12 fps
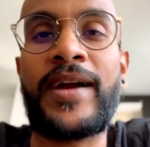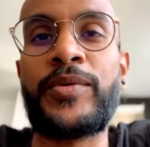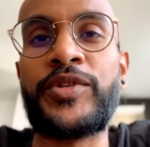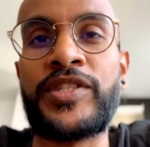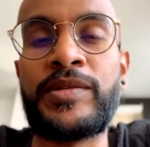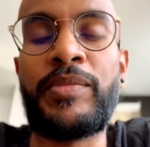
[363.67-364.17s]

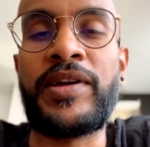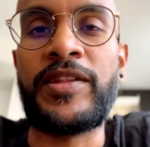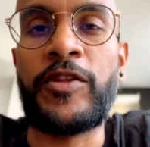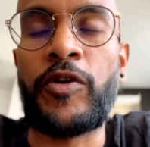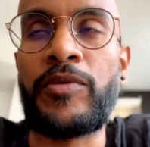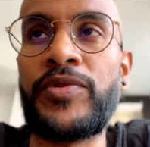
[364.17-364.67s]
which is a
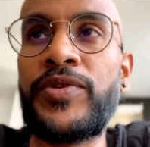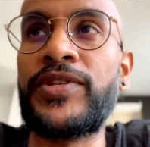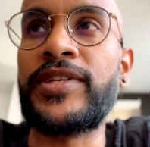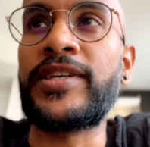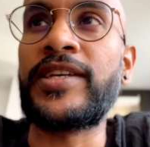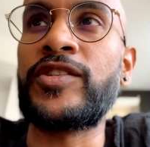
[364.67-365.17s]
bundler I'm
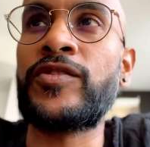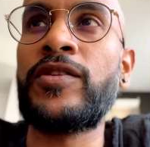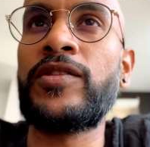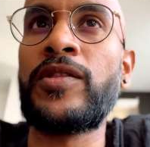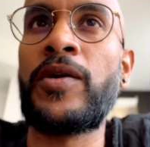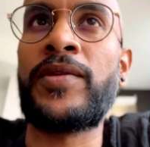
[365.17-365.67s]
using, is
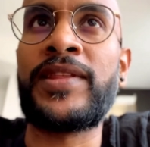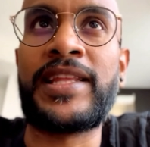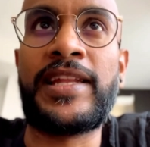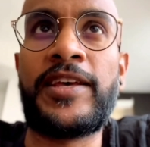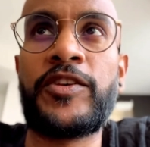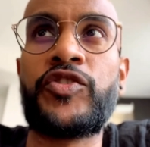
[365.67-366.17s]
not loading the
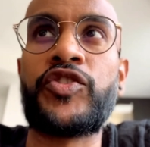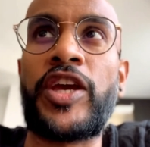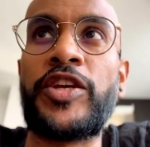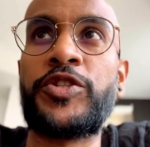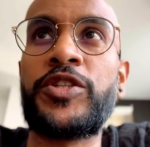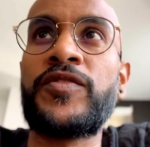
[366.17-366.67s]
latest
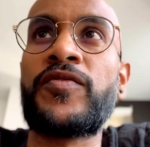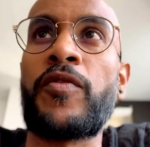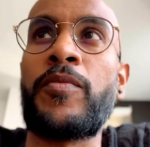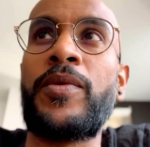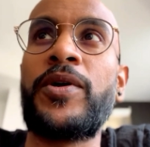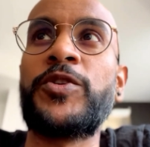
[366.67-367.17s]
changes
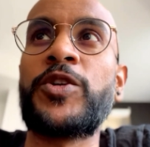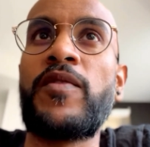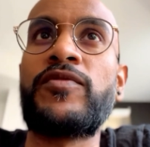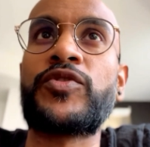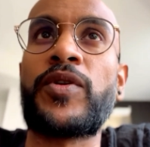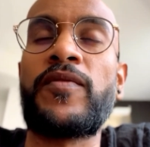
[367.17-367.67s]
from my
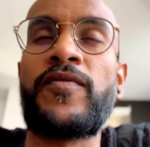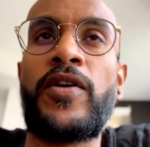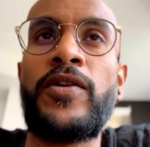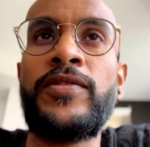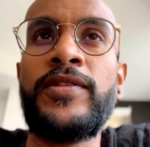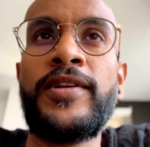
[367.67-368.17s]
JavaScript
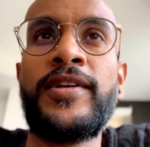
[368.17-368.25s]
file.